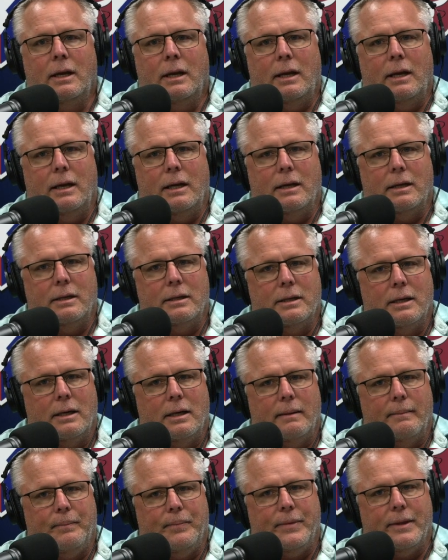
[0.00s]
and
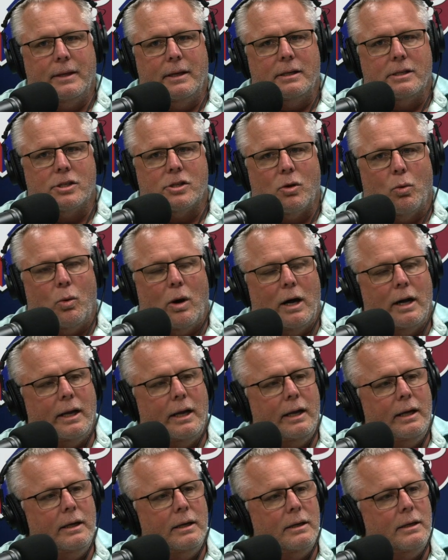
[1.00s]
um, the
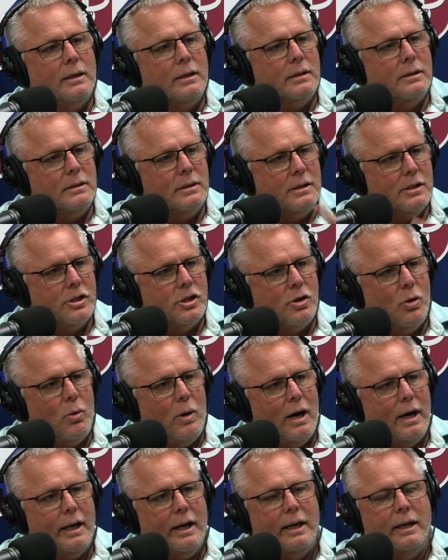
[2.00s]
Sewanee
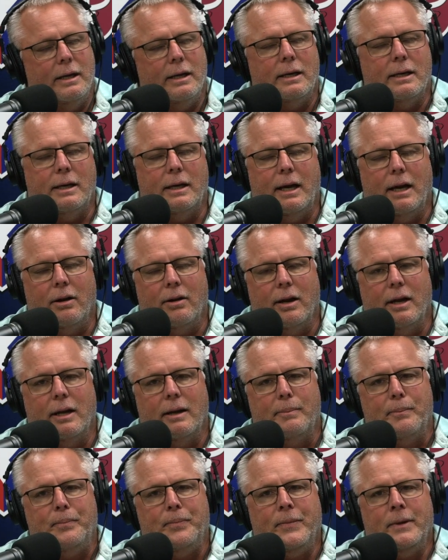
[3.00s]
Sewanee uh,
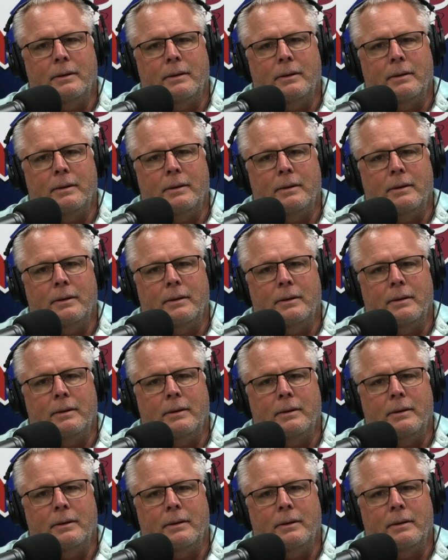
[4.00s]
area